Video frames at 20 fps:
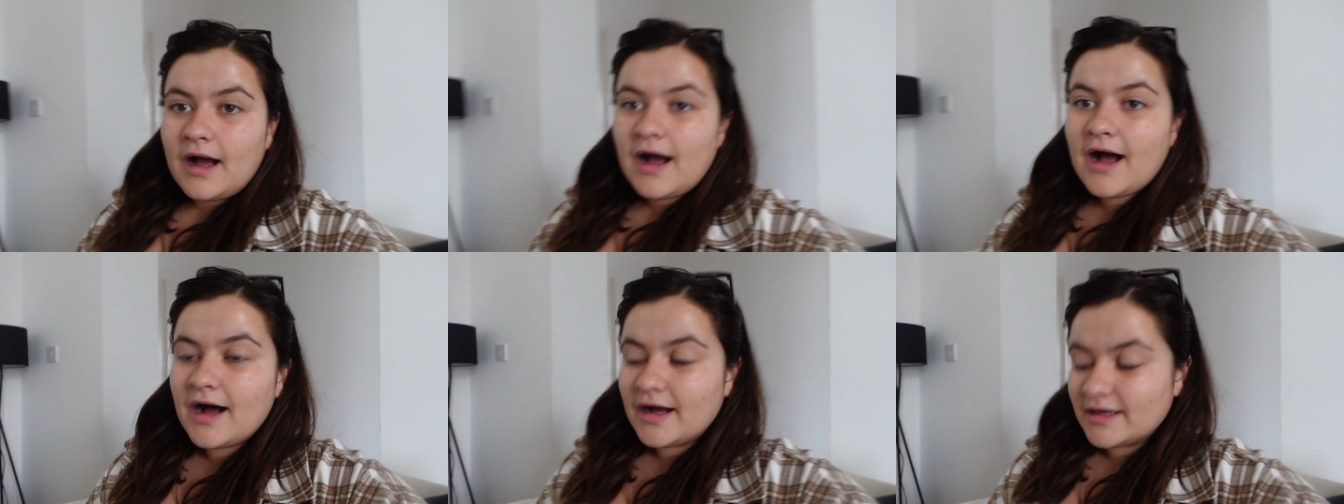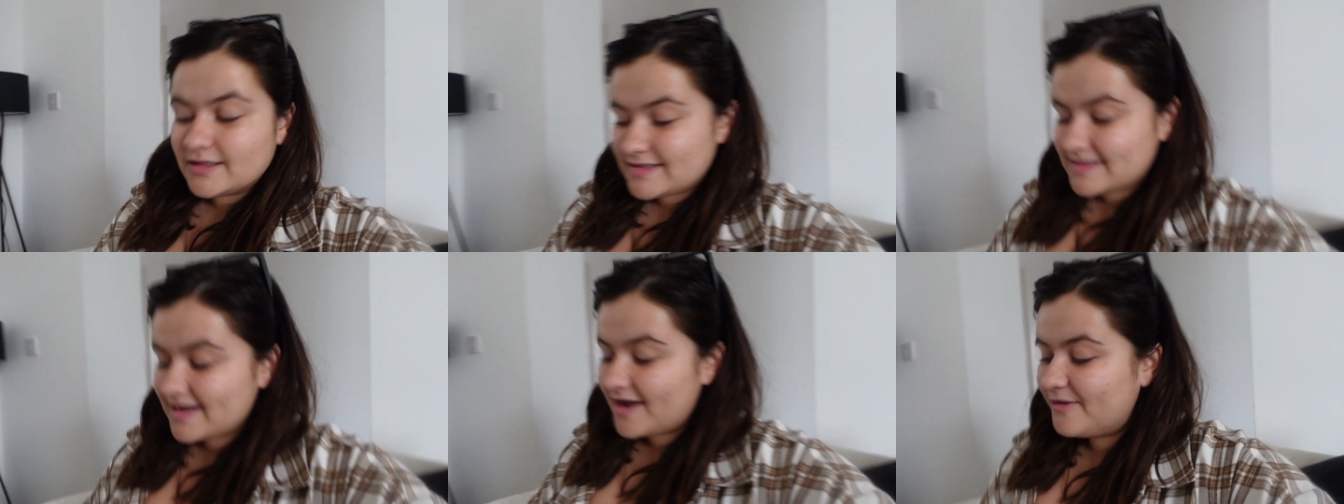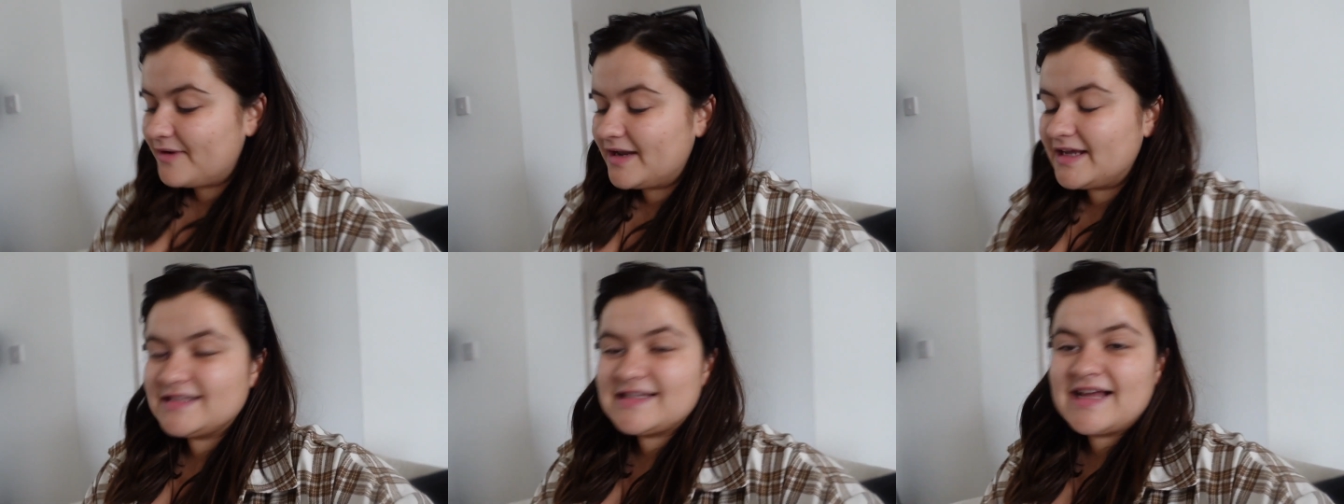Ah,
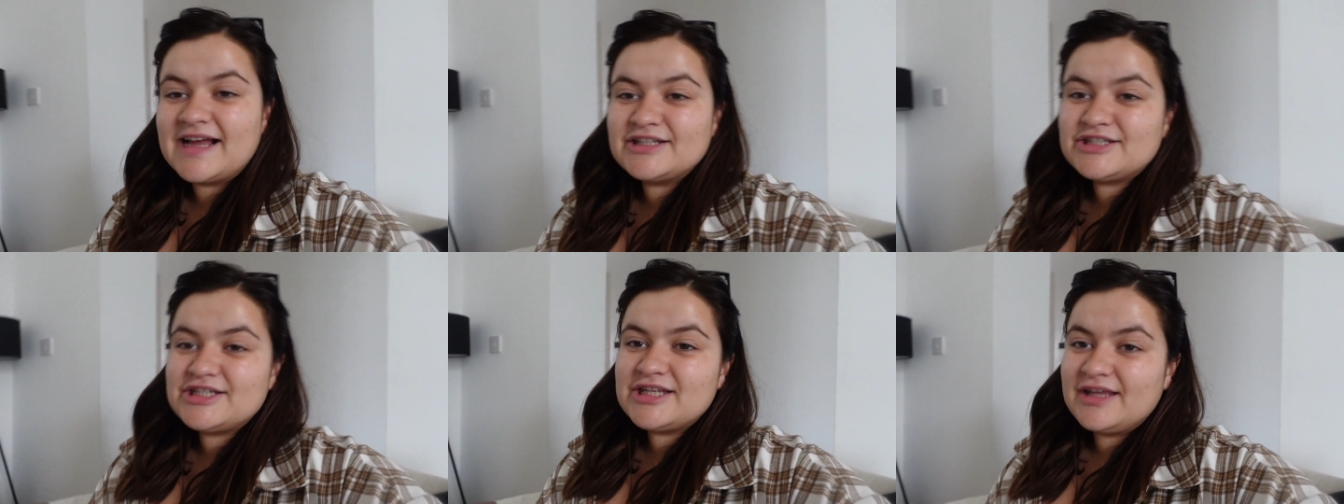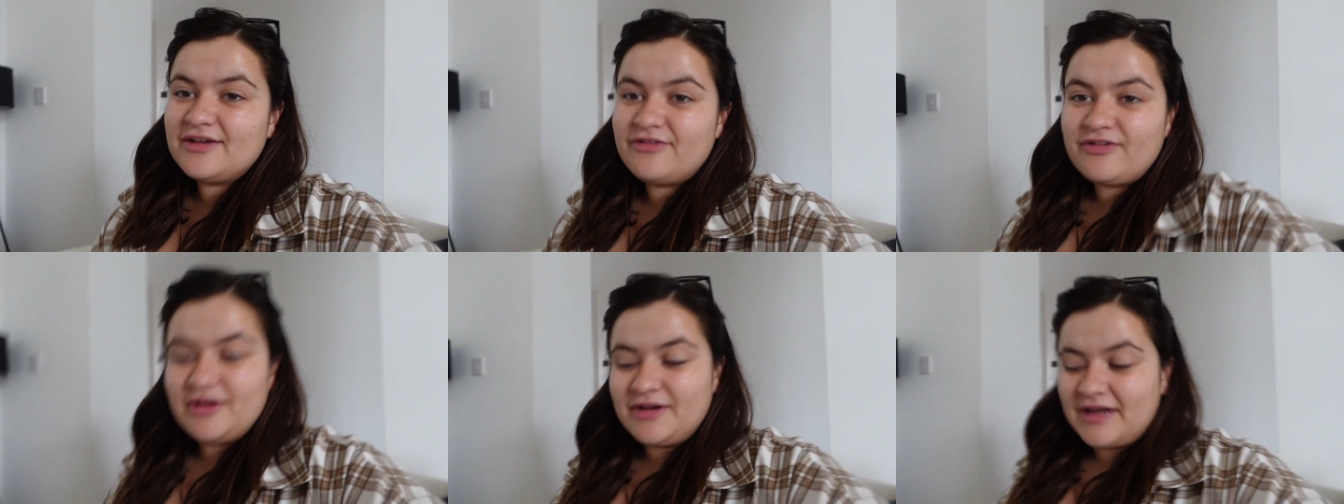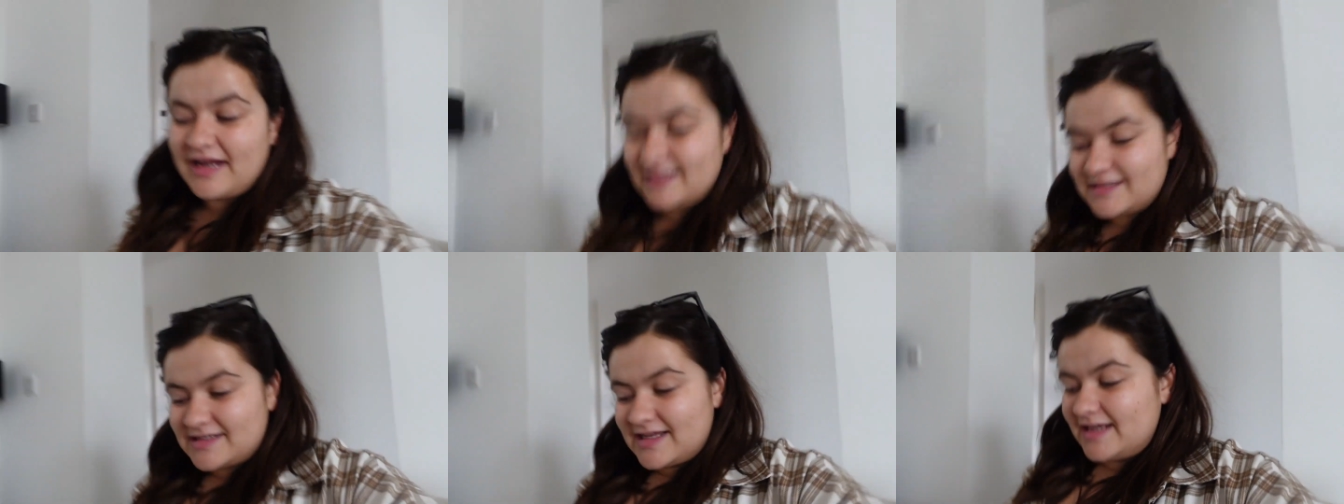so it's actually a few
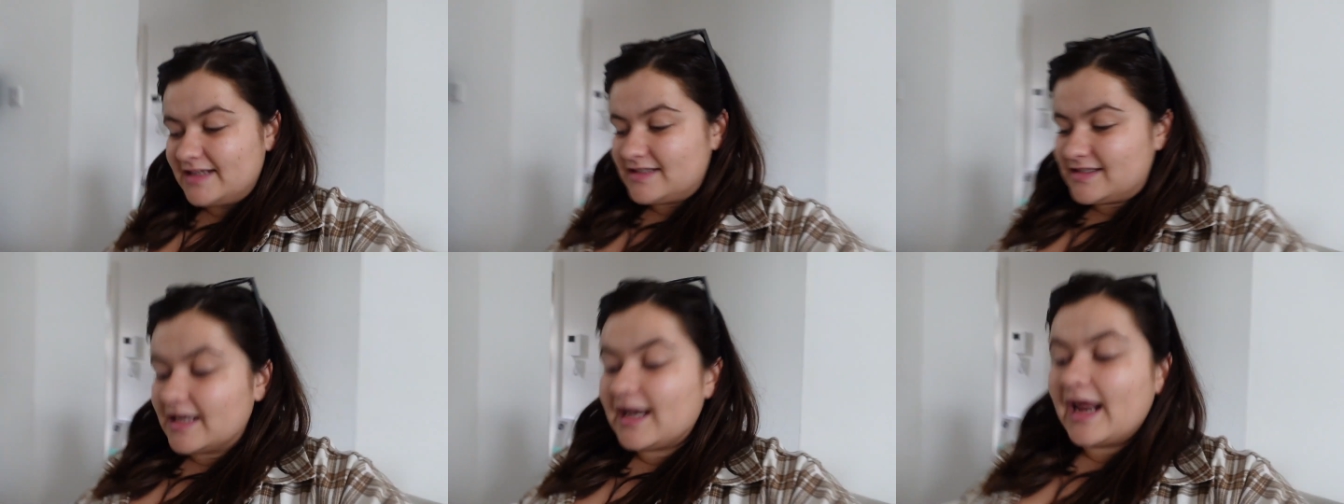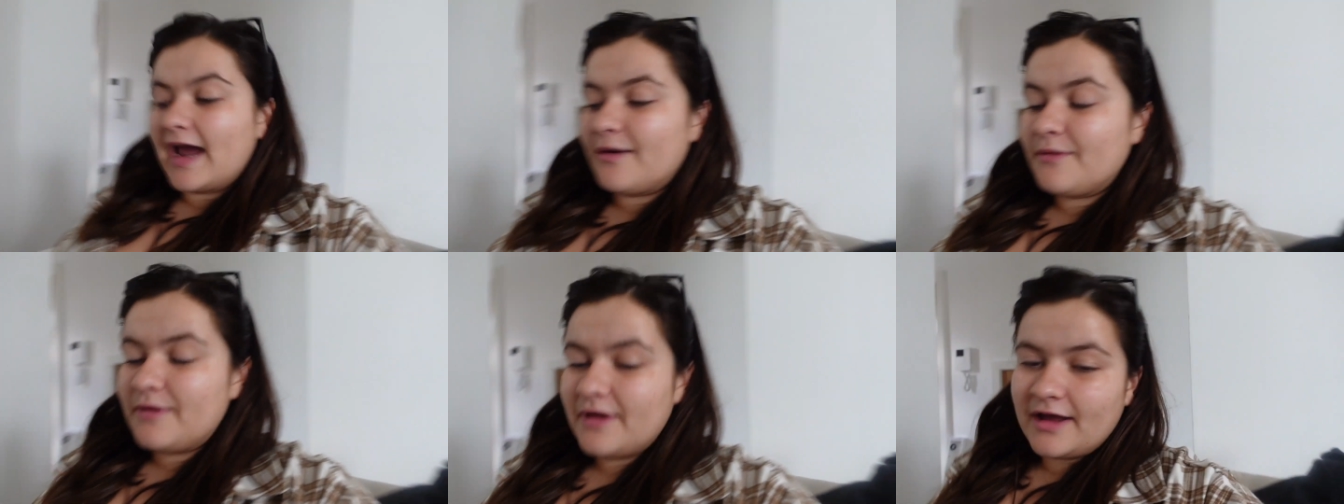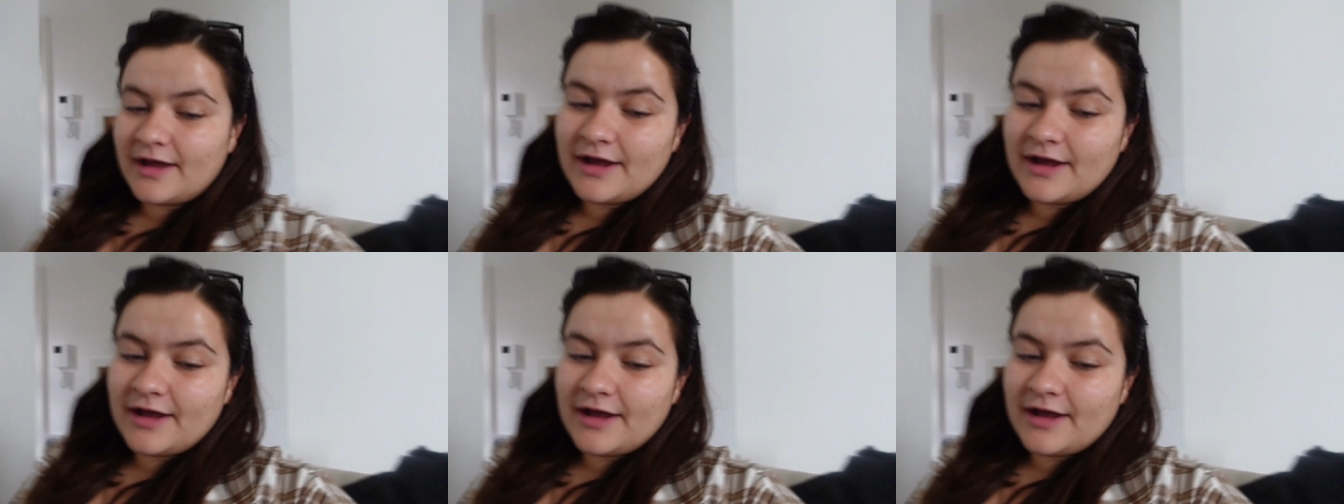days later now.